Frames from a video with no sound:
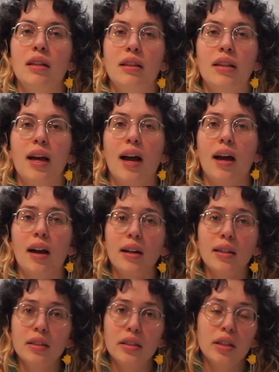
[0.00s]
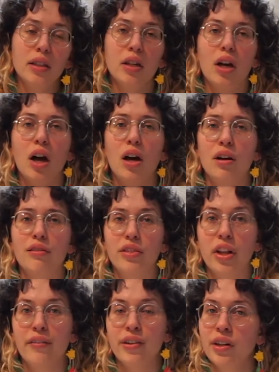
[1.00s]
the act of
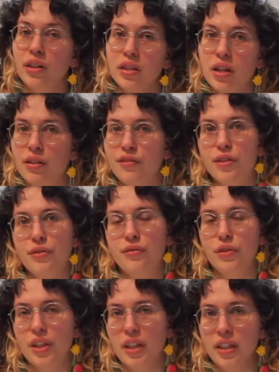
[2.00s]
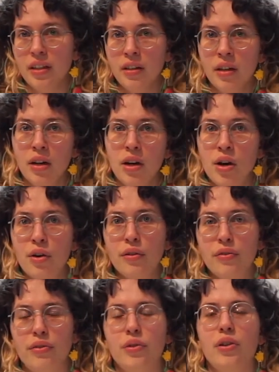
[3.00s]
loving ourselves fully
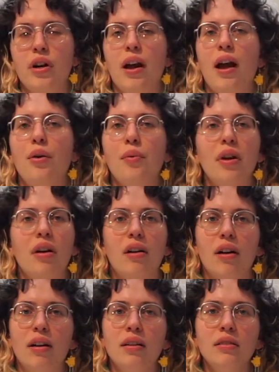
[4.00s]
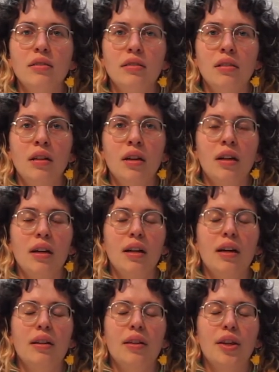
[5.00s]
for how we are,
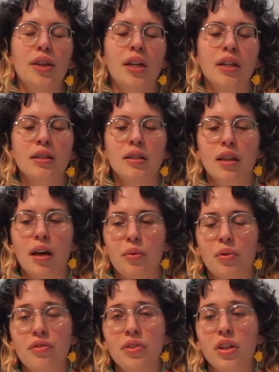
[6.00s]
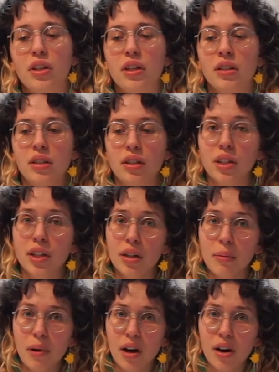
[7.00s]
the things that we feel insecure
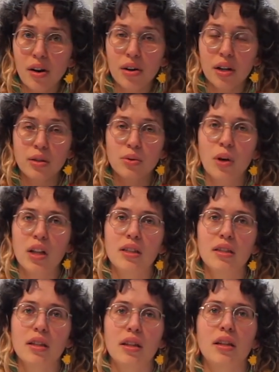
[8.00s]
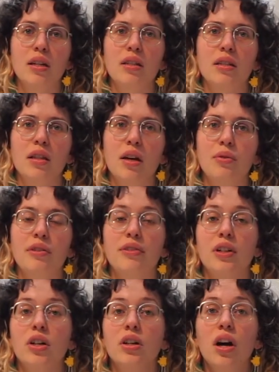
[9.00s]
about, as well as the things that we
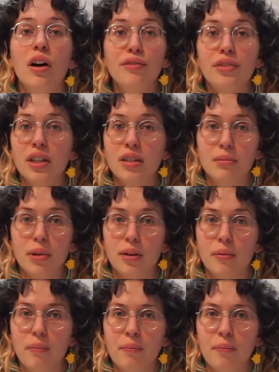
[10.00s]
feel confident about.